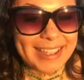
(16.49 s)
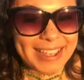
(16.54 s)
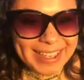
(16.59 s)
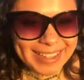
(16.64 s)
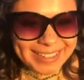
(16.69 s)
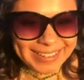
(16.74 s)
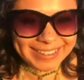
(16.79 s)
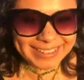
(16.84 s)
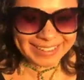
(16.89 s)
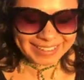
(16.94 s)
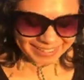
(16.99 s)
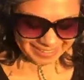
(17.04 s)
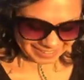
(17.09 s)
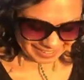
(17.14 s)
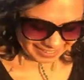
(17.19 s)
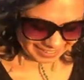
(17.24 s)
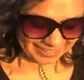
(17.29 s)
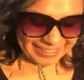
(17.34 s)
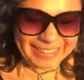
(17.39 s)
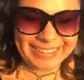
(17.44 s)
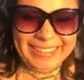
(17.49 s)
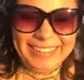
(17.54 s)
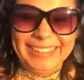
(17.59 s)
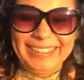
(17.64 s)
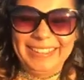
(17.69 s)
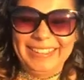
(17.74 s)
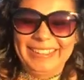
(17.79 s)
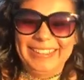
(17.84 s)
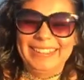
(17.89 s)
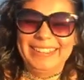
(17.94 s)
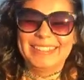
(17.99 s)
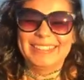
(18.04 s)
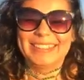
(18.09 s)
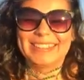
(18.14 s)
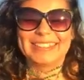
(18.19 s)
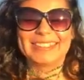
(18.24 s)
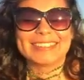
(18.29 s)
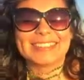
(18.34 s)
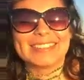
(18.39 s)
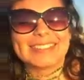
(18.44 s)

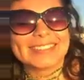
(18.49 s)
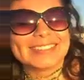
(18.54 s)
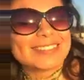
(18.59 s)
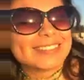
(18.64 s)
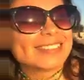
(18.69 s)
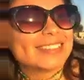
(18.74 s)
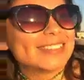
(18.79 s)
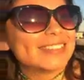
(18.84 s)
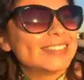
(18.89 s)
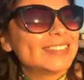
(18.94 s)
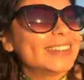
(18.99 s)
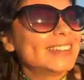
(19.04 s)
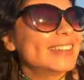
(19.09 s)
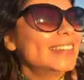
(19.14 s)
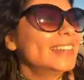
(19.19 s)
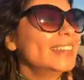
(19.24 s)
It's so true.